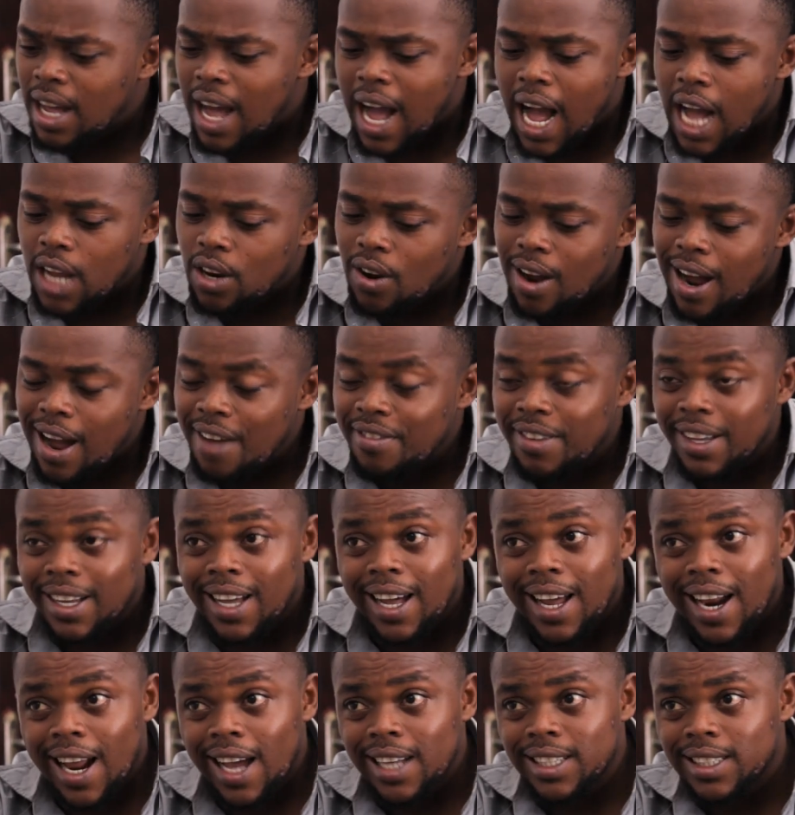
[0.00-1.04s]
I don't have a
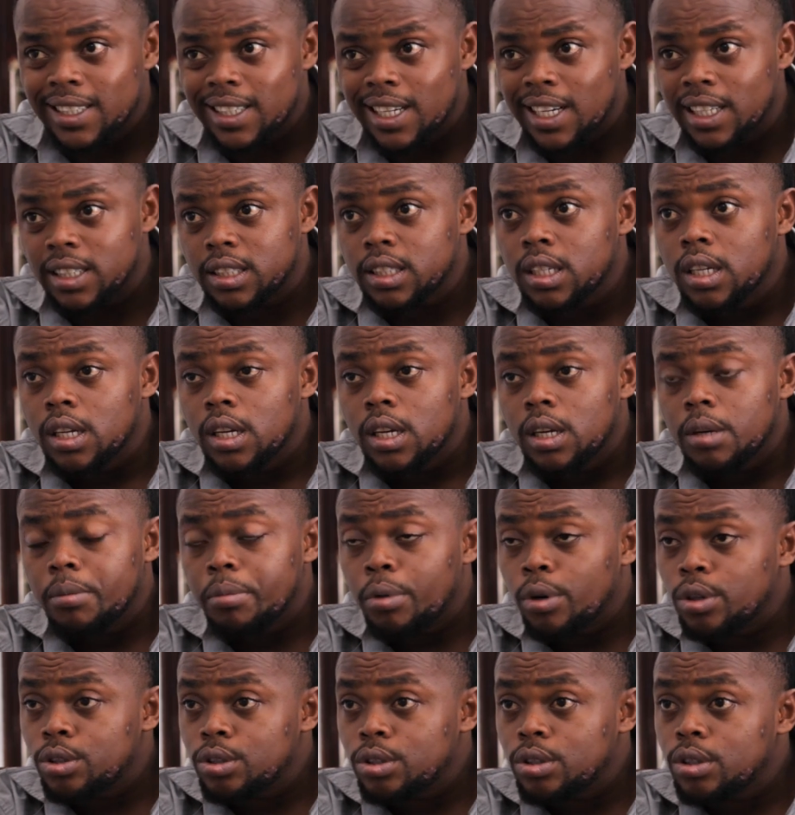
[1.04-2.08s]
garage yet,
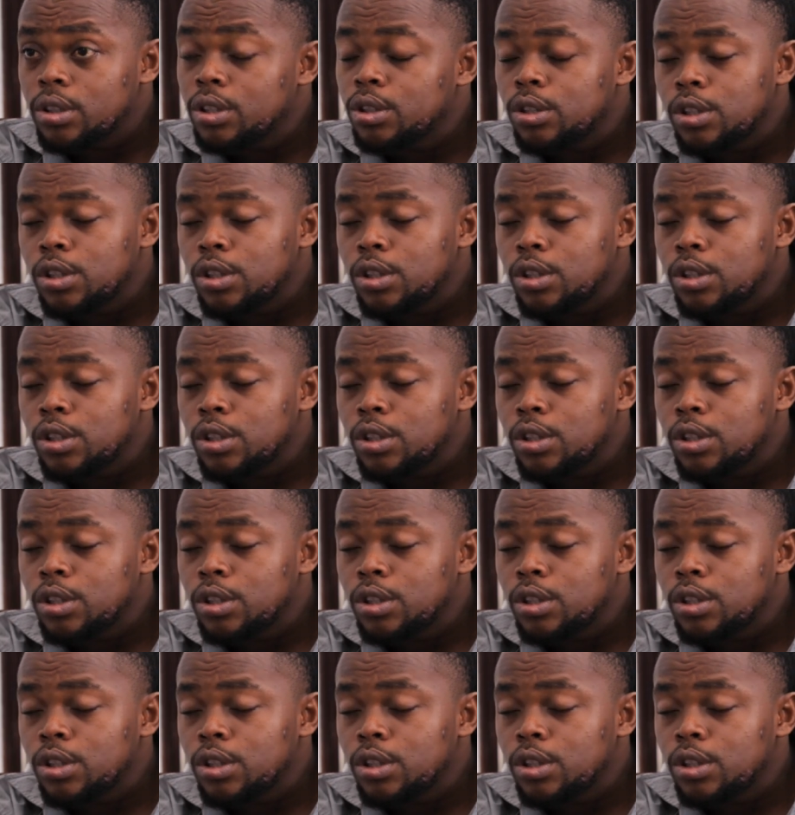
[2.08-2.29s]
but